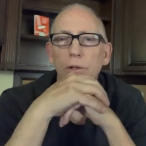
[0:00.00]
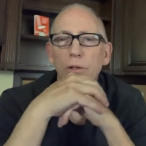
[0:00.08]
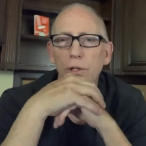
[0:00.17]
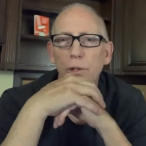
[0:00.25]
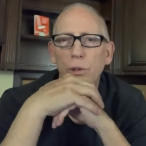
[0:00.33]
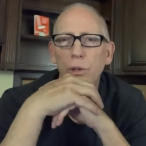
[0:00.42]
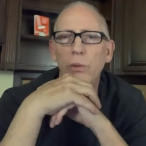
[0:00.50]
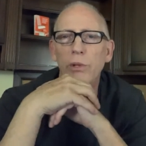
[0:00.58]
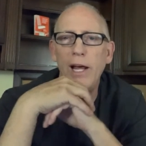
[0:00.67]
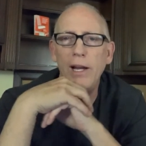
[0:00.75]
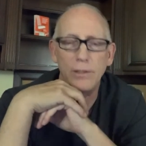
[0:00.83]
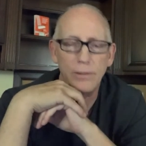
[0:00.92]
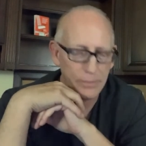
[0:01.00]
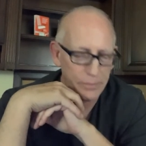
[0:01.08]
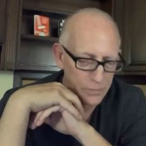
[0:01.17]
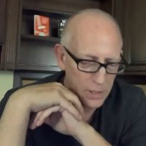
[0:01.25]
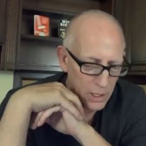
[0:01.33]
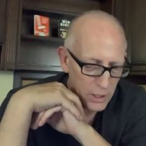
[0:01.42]
Do you agree with that?
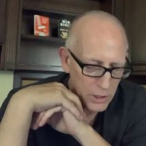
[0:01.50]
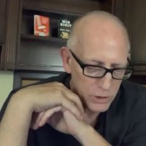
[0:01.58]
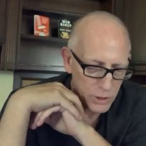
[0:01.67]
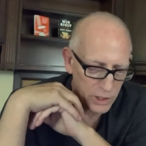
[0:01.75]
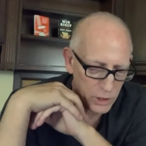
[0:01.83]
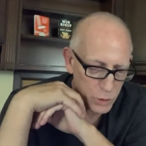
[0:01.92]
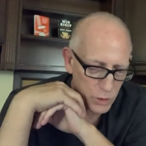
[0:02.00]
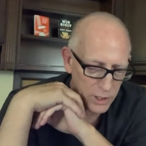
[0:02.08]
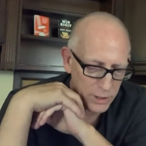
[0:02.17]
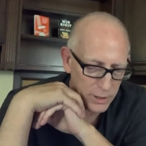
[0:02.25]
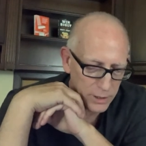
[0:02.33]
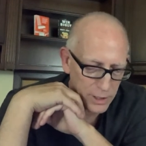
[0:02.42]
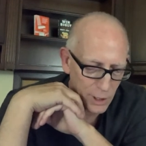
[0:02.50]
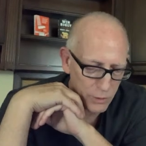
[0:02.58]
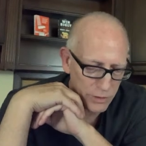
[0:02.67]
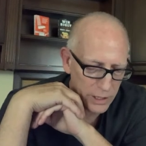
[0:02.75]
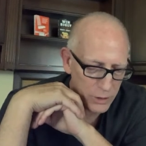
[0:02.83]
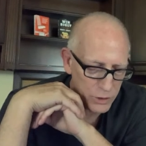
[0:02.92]
So here's one of the
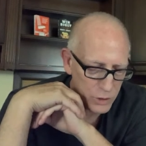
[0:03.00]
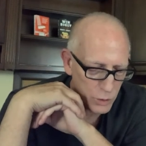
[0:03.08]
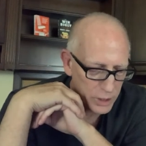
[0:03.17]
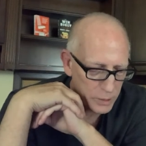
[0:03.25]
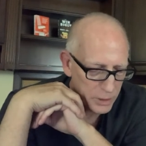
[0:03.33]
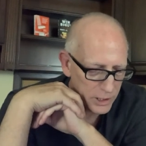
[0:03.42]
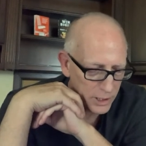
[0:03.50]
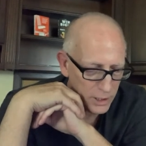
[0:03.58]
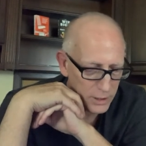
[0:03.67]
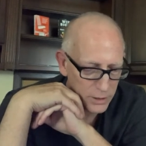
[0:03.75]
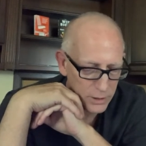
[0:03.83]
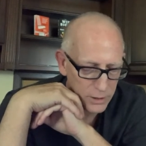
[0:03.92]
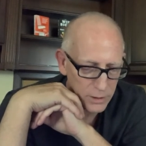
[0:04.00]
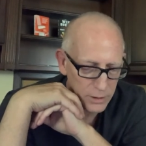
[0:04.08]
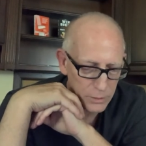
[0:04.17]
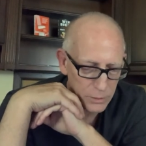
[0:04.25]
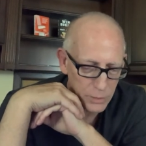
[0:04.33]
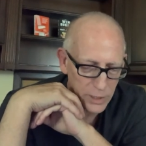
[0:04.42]
co-founders of Wikipedia
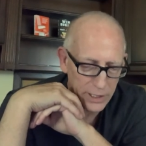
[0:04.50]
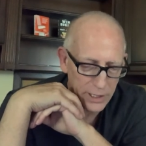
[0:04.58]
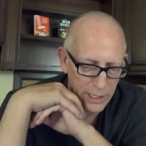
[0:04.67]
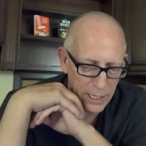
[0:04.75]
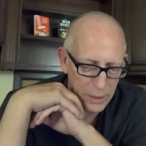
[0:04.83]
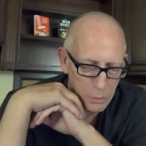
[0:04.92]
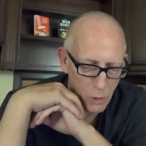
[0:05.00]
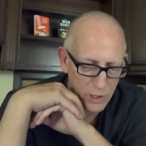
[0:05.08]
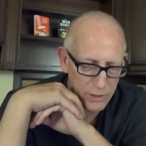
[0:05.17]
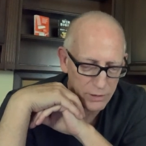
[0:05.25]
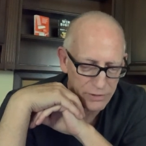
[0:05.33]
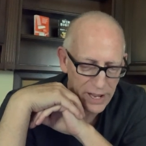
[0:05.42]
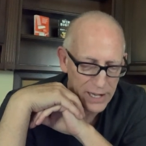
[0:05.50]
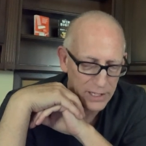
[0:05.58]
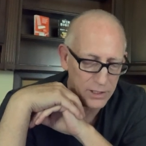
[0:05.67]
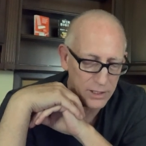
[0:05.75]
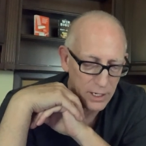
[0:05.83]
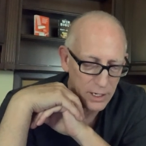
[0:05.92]
making a point of
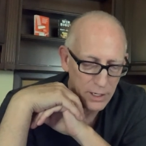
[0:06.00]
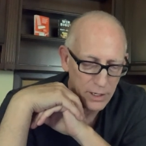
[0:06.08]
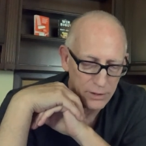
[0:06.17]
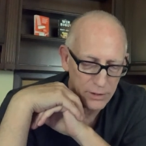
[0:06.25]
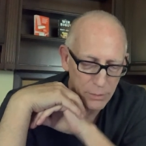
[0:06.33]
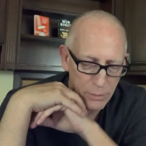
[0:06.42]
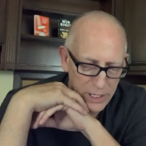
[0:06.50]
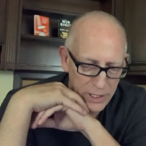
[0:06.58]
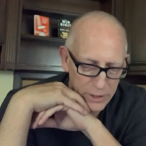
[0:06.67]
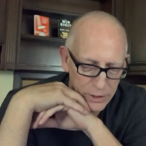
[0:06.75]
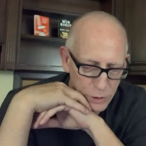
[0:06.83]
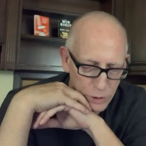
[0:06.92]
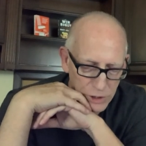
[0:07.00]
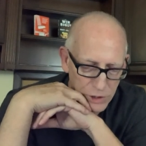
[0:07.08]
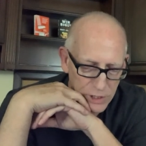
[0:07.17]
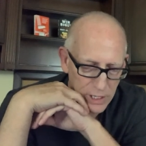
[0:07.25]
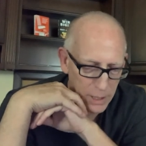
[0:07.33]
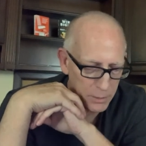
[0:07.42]
fact that many of the
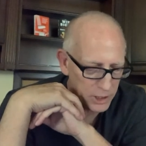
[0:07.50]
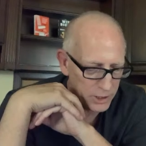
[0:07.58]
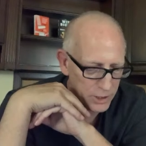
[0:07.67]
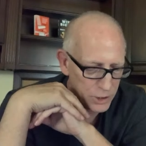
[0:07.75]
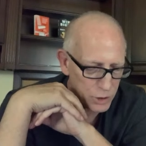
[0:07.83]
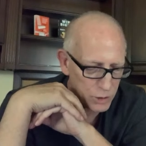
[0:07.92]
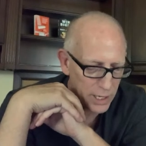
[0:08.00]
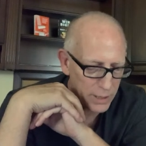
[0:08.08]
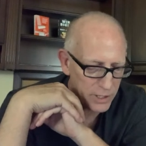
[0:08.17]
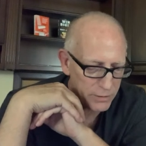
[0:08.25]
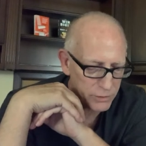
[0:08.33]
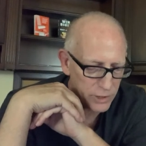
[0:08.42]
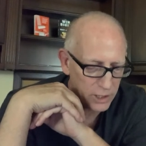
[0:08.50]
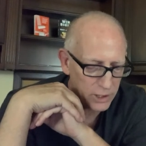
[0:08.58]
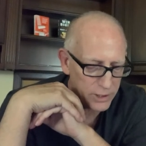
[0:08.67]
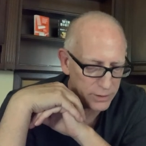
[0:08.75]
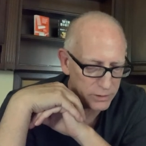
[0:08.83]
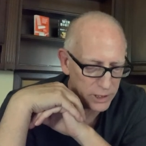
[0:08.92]
drugs commonly described have
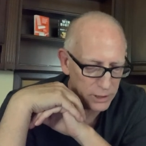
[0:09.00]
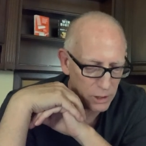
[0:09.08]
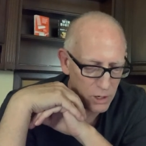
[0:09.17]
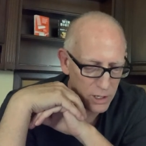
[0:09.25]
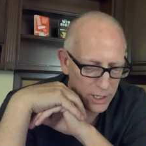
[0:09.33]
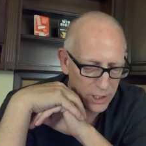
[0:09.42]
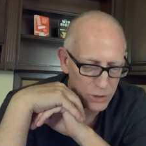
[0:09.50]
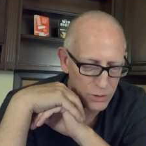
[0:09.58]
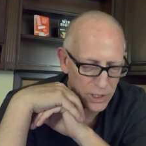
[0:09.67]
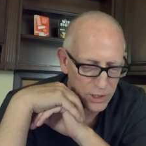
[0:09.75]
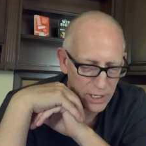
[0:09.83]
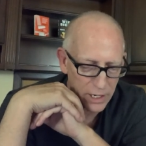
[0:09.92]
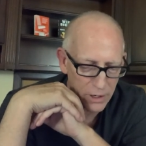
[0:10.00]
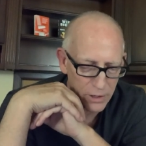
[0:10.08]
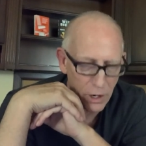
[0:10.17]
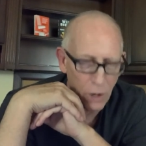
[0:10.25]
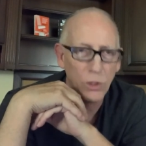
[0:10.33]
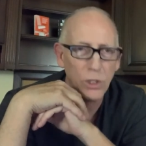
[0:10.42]
relatively long histories and are
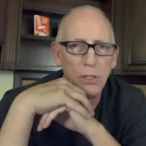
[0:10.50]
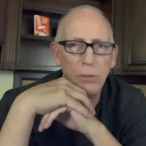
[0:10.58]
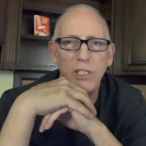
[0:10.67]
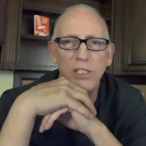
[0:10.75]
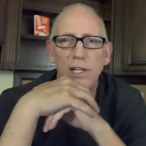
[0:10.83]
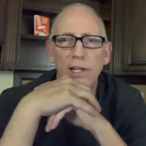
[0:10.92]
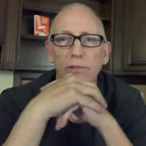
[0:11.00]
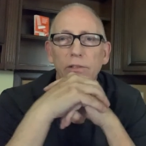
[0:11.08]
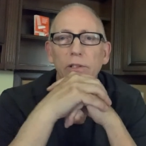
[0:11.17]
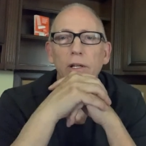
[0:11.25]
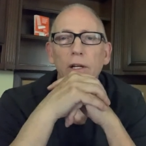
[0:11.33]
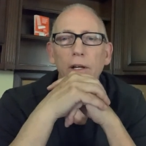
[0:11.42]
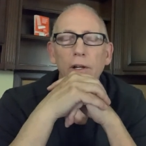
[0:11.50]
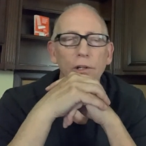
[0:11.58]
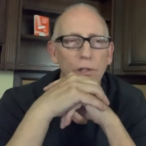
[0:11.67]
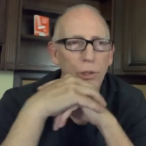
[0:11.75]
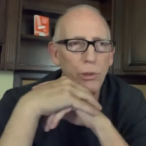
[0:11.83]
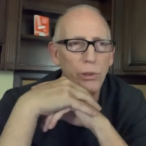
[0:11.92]
known to be safe.
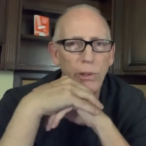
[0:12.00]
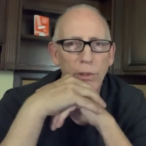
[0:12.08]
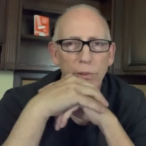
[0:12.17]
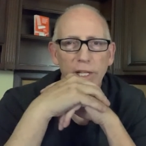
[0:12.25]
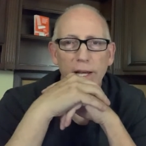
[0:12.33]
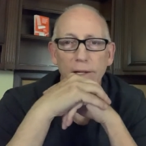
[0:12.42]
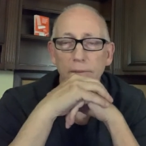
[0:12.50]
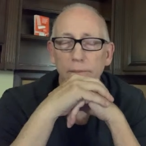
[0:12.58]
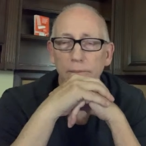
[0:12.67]
Do you agree with that?